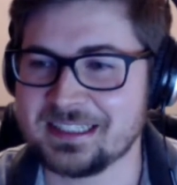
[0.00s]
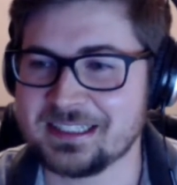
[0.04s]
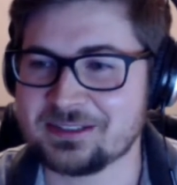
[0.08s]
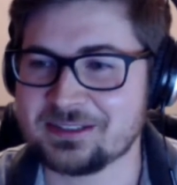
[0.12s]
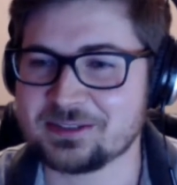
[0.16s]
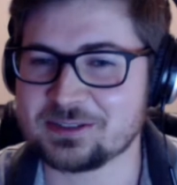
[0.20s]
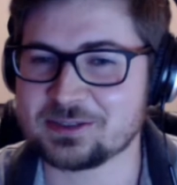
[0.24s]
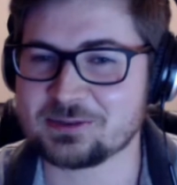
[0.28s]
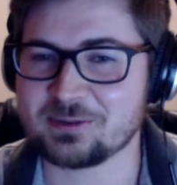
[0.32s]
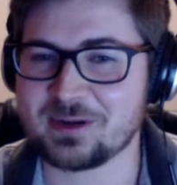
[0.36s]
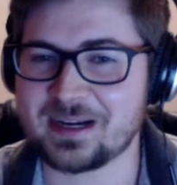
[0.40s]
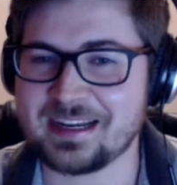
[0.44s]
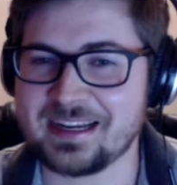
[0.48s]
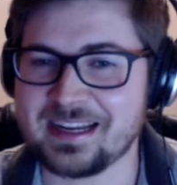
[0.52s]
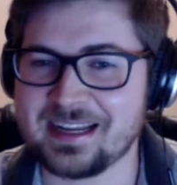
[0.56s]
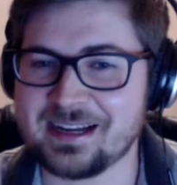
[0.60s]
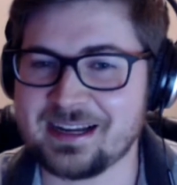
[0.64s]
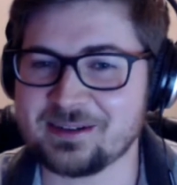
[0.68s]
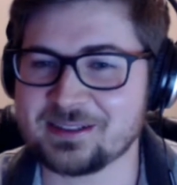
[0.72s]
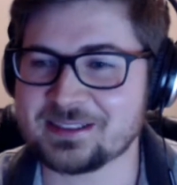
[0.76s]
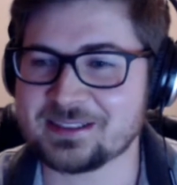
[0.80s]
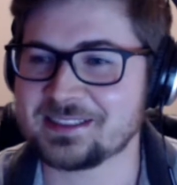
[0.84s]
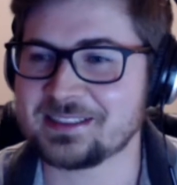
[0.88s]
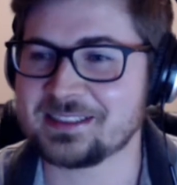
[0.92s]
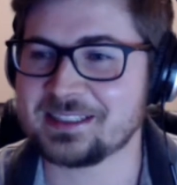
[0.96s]
Just right now,
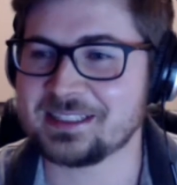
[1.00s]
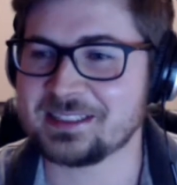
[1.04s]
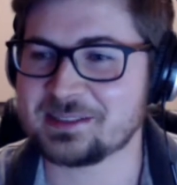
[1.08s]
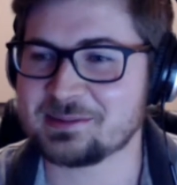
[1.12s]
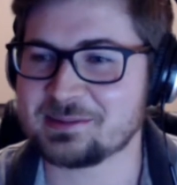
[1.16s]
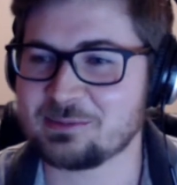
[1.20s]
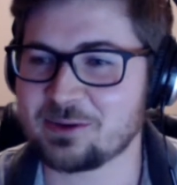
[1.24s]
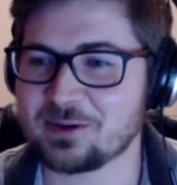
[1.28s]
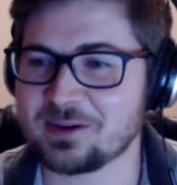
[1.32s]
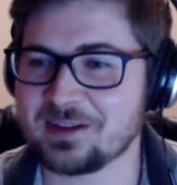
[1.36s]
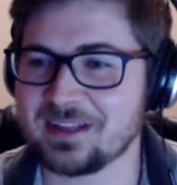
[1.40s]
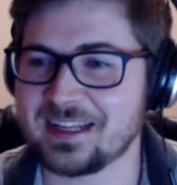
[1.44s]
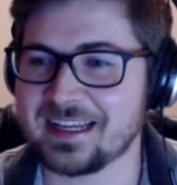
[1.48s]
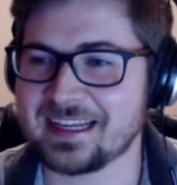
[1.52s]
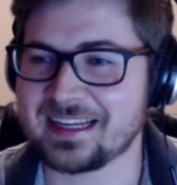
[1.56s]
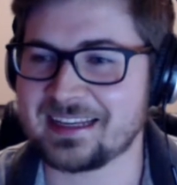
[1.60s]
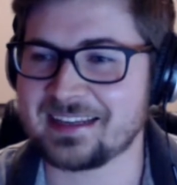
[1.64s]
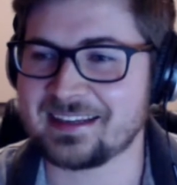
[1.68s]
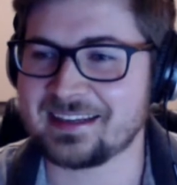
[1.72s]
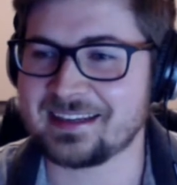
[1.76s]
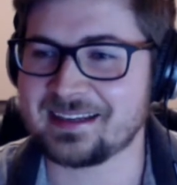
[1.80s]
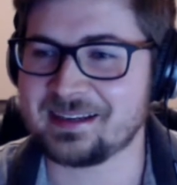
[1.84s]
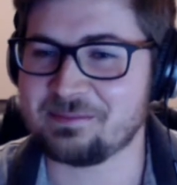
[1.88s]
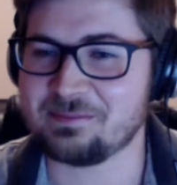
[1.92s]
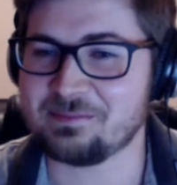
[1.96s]
it's more like
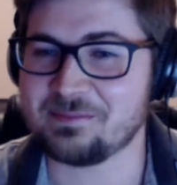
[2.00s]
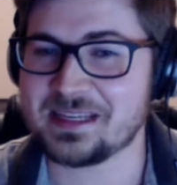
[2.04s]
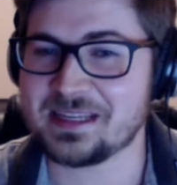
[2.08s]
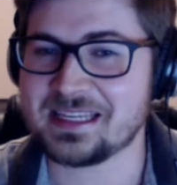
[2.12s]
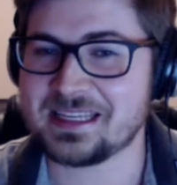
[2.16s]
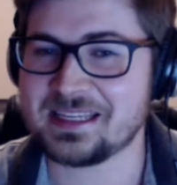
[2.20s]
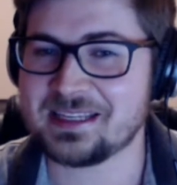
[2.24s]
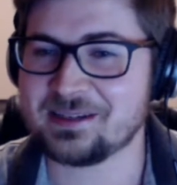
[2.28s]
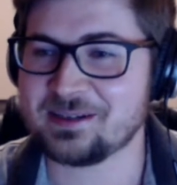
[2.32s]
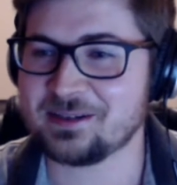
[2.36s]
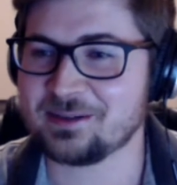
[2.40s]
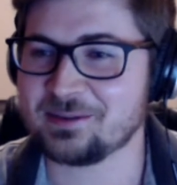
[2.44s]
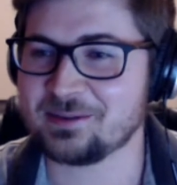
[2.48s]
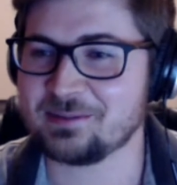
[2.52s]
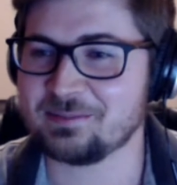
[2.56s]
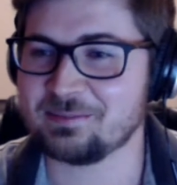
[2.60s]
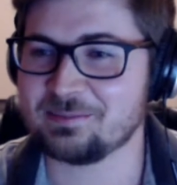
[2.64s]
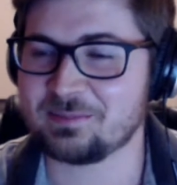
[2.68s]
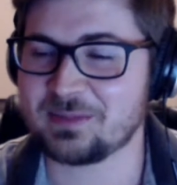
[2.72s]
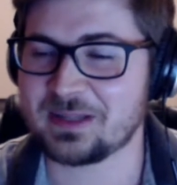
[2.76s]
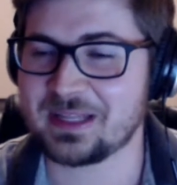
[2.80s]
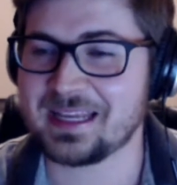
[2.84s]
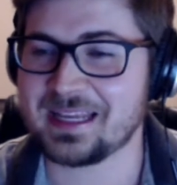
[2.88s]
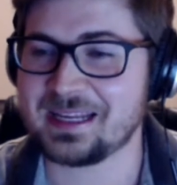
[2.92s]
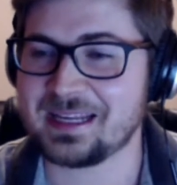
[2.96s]
me
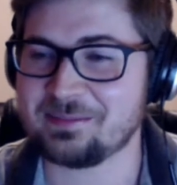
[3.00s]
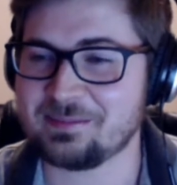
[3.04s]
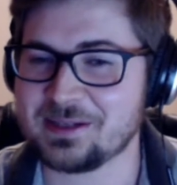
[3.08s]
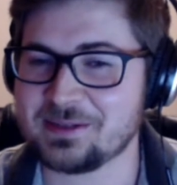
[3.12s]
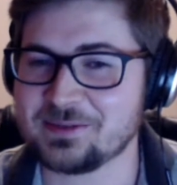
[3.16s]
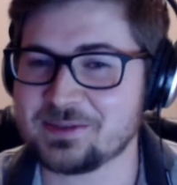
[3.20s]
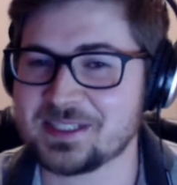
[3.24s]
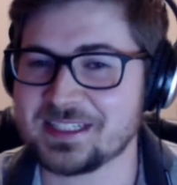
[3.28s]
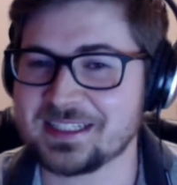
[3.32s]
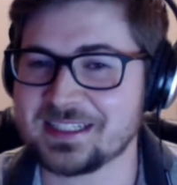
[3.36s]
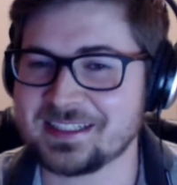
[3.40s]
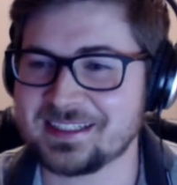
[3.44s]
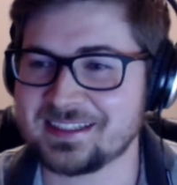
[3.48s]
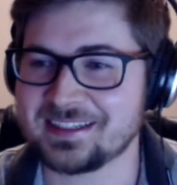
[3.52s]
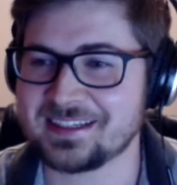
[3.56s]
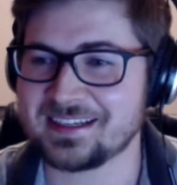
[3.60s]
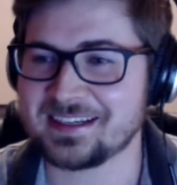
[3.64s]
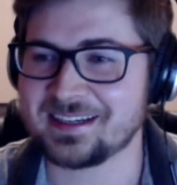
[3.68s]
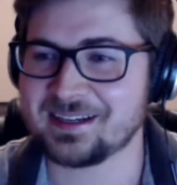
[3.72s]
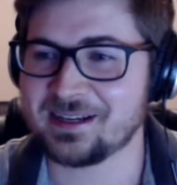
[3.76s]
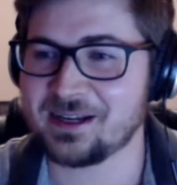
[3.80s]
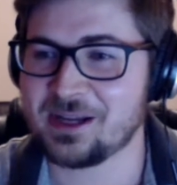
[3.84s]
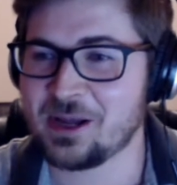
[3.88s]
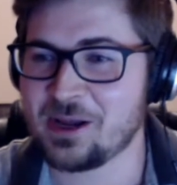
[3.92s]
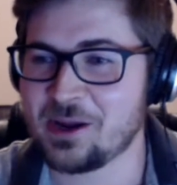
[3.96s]
playing music,
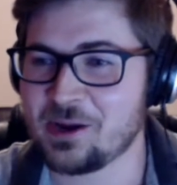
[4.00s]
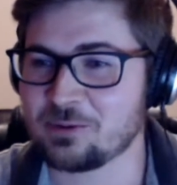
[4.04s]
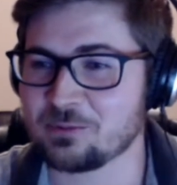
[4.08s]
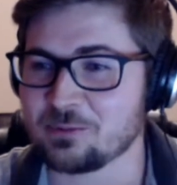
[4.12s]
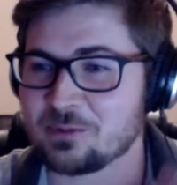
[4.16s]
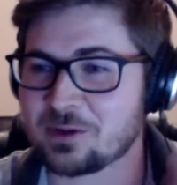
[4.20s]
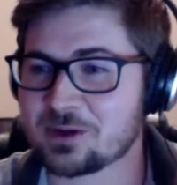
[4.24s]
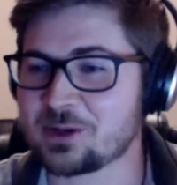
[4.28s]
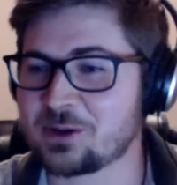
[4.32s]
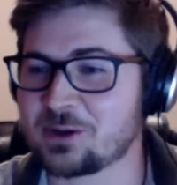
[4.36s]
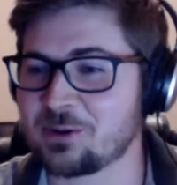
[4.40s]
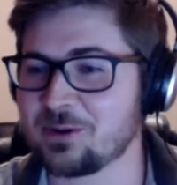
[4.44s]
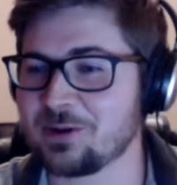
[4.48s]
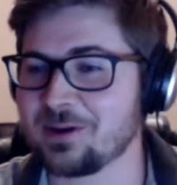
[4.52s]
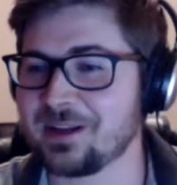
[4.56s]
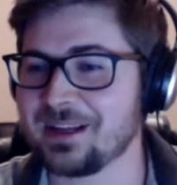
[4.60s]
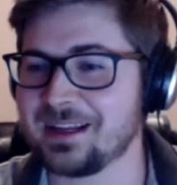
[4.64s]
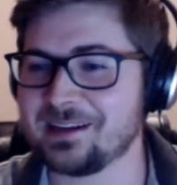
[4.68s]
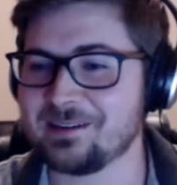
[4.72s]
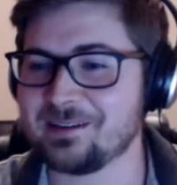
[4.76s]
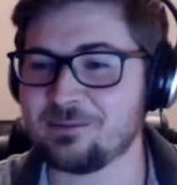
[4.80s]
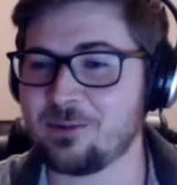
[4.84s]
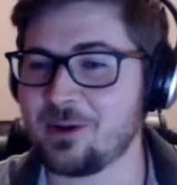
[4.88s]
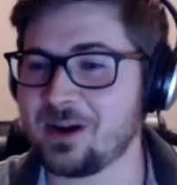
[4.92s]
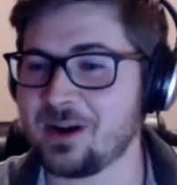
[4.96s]

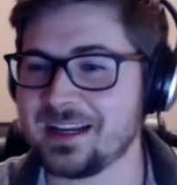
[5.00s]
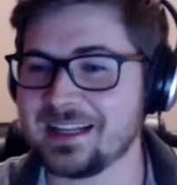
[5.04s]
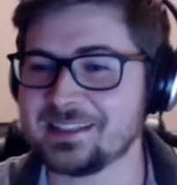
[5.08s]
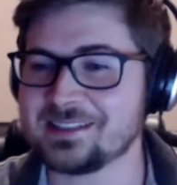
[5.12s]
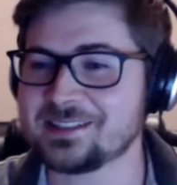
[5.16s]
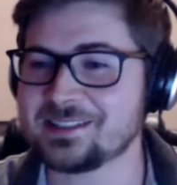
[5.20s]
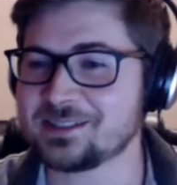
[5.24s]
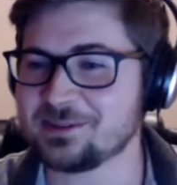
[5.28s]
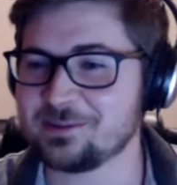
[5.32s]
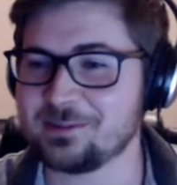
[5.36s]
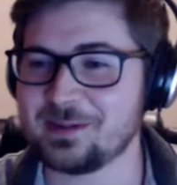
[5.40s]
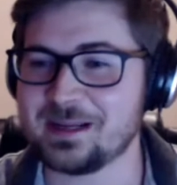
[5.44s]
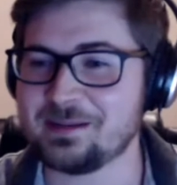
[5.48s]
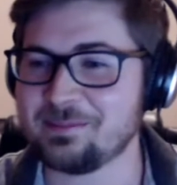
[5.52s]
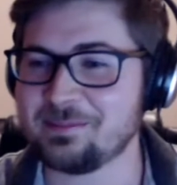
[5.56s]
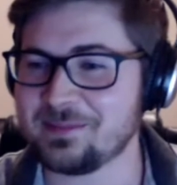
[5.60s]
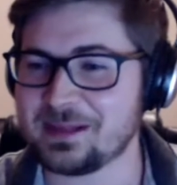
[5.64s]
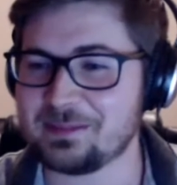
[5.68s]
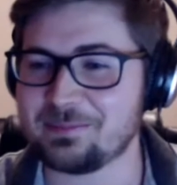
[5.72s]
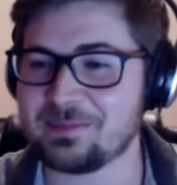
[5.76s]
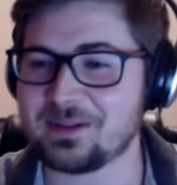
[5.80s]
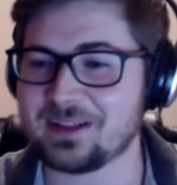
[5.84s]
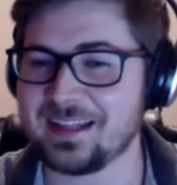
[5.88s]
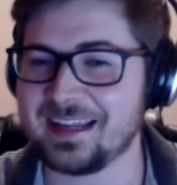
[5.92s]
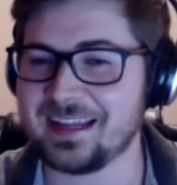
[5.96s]
recording one instrument, me
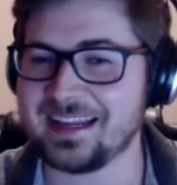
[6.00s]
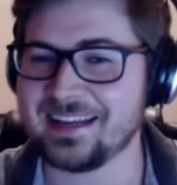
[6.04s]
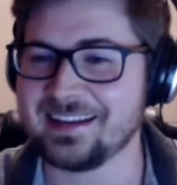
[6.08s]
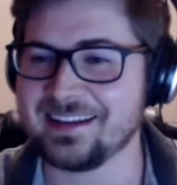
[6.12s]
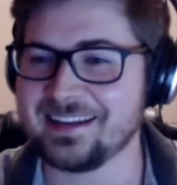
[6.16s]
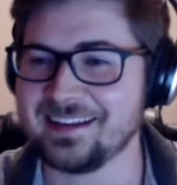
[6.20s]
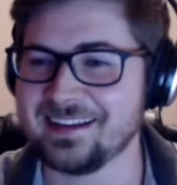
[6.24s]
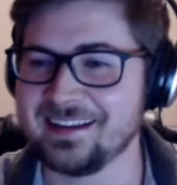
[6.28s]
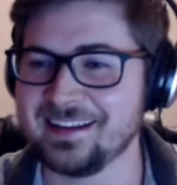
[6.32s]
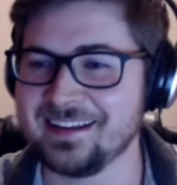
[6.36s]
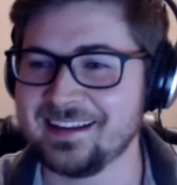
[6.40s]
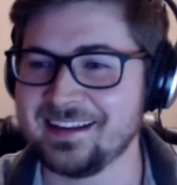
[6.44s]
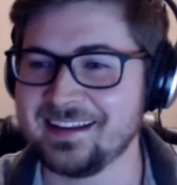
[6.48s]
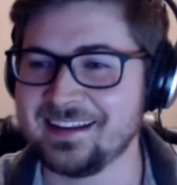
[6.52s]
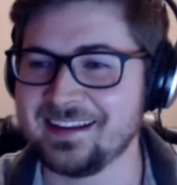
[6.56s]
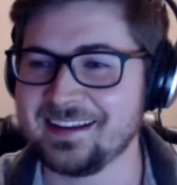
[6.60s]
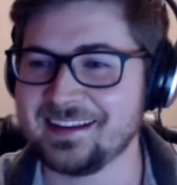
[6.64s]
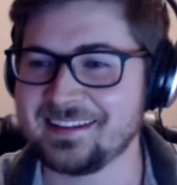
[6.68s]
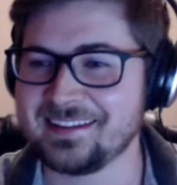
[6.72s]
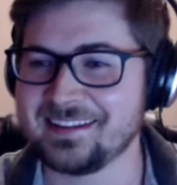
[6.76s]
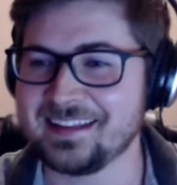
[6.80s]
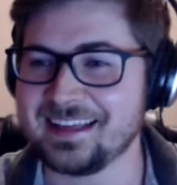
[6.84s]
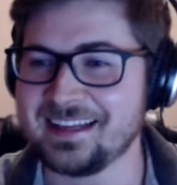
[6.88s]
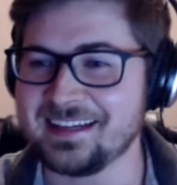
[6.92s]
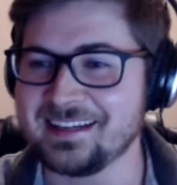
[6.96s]
playing,
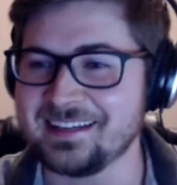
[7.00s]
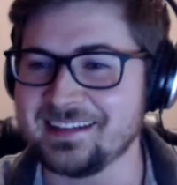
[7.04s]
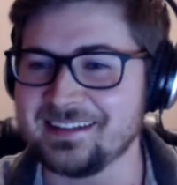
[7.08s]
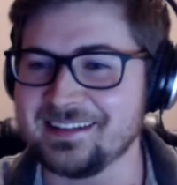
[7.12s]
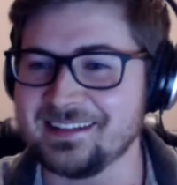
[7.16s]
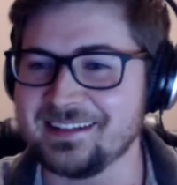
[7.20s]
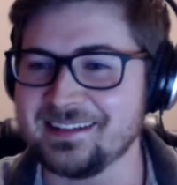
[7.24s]
then